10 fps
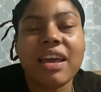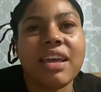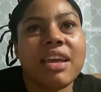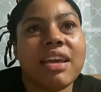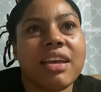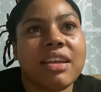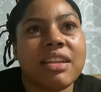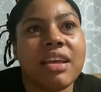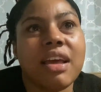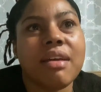
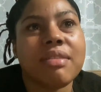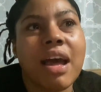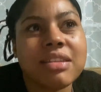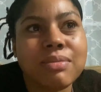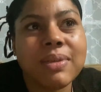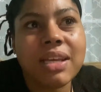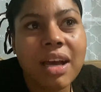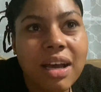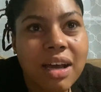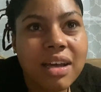And that's
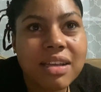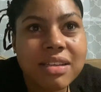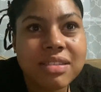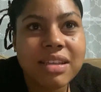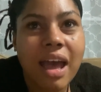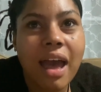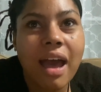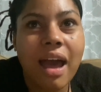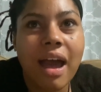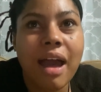because
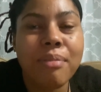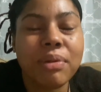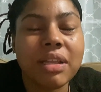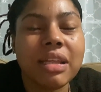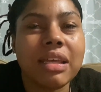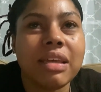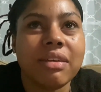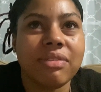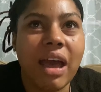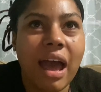I
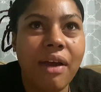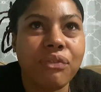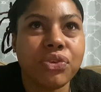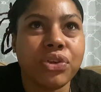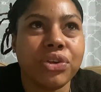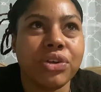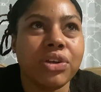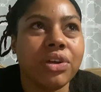believe after,